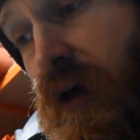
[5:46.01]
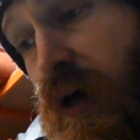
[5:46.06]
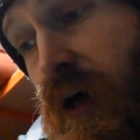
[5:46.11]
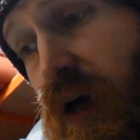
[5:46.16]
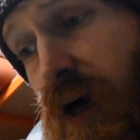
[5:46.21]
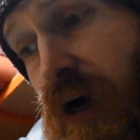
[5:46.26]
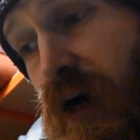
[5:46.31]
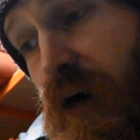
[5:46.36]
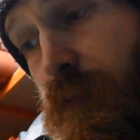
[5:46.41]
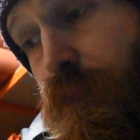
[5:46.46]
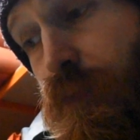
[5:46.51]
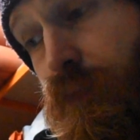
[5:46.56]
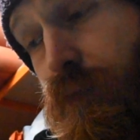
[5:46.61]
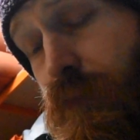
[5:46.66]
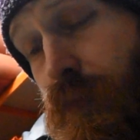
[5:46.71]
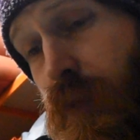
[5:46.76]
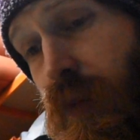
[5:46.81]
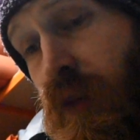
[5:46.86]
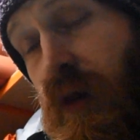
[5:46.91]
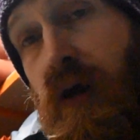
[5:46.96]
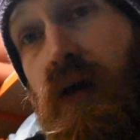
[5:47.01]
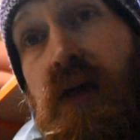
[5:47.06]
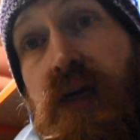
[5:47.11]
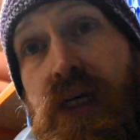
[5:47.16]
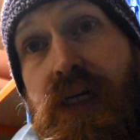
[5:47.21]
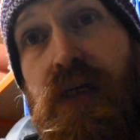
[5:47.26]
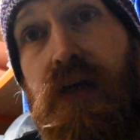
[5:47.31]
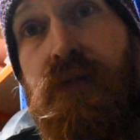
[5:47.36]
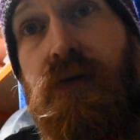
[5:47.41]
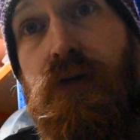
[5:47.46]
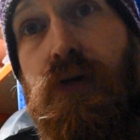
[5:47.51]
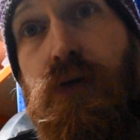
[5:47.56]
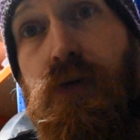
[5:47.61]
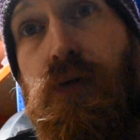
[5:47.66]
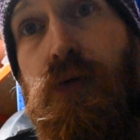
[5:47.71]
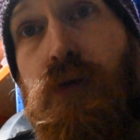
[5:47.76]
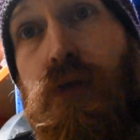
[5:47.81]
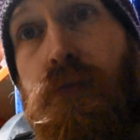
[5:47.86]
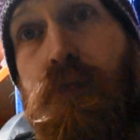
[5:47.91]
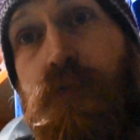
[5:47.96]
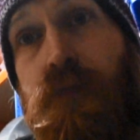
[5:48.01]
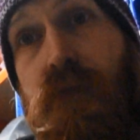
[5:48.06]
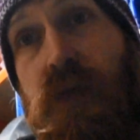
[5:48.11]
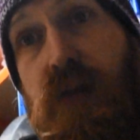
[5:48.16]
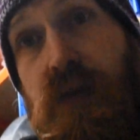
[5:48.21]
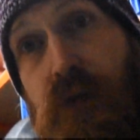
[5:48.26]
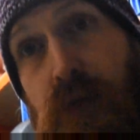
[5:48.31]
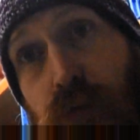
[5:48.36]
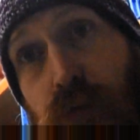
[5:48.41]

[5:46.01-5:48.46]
In other news, as you can